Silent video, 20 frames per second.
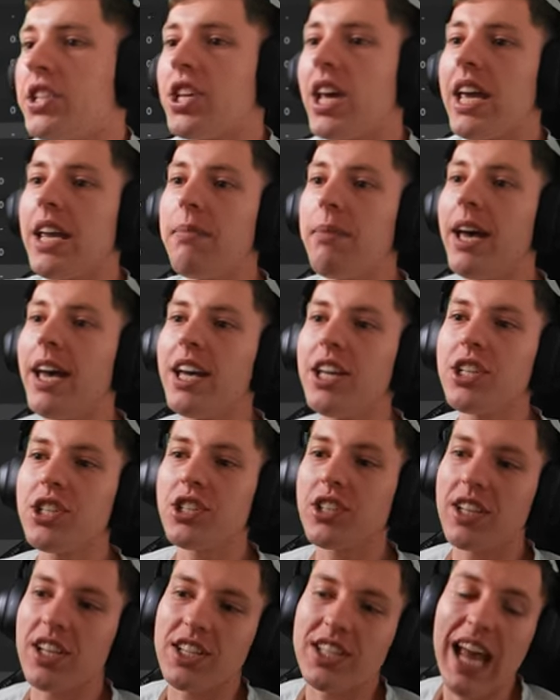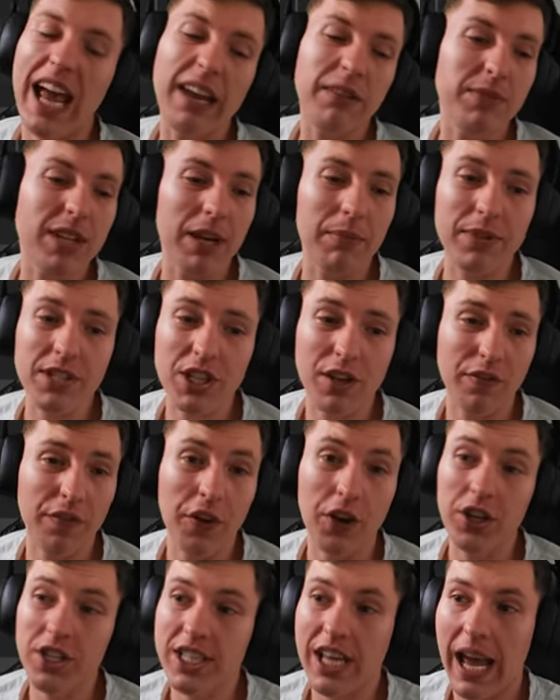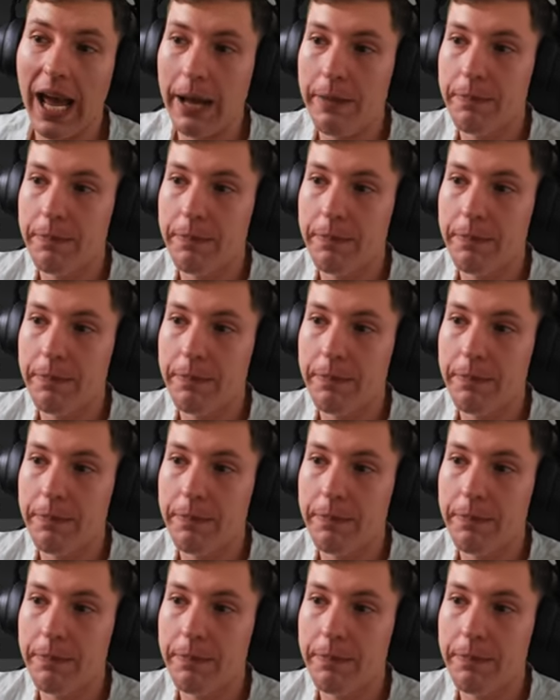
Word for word: But the team is the same team as the first